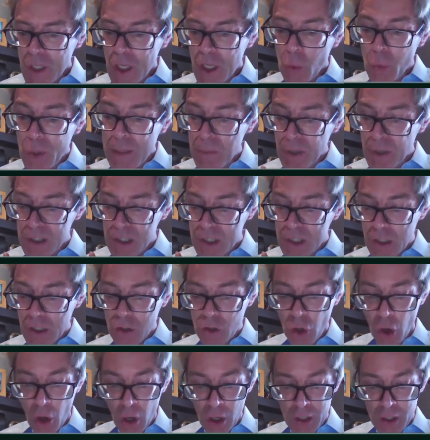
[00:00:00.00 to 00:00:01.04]
We must
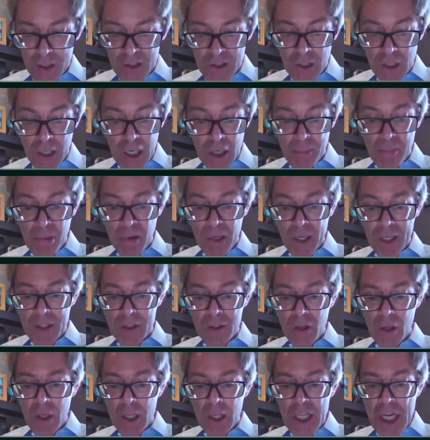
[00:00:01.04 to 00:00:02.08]
acknowledge that our
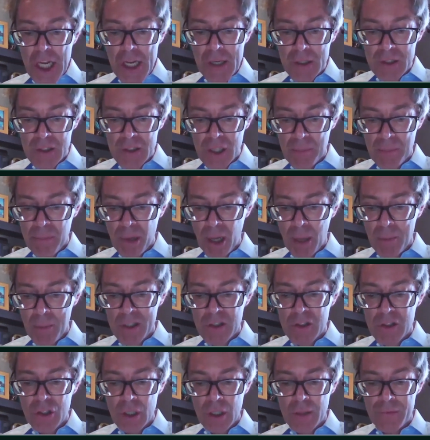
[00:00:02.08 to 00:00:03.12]
political leaders and public
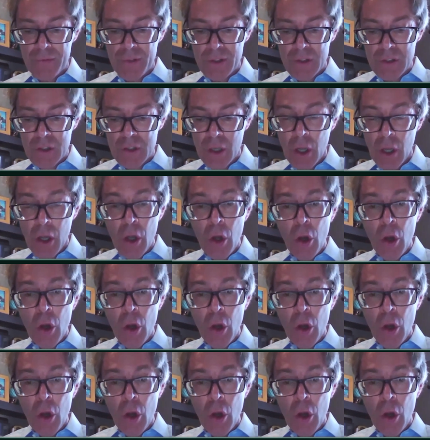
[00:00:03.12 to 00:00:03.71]
servants